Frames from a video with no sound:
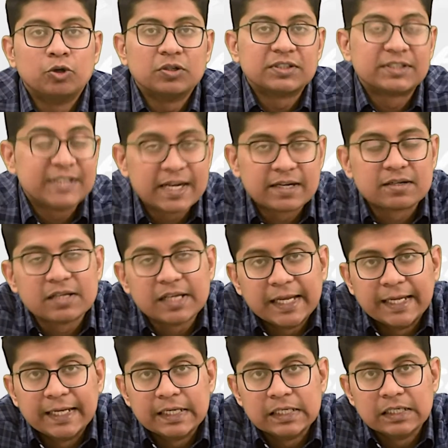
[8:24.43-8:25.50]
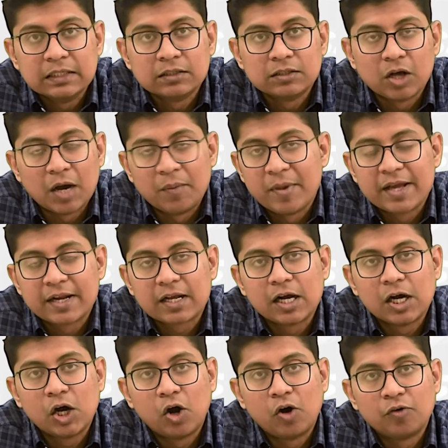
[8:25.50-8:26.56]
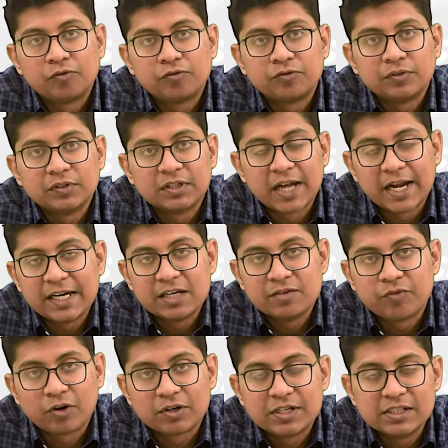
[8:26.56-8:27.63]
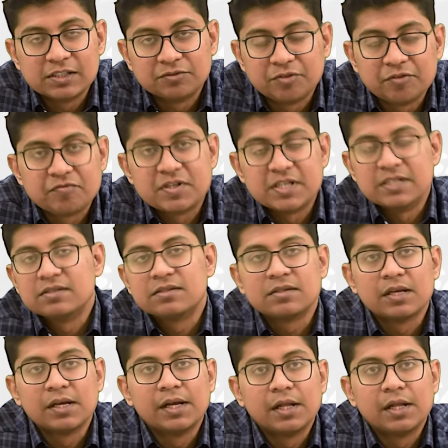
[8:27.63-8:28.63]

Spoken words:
set in the America of the 1940s and 50s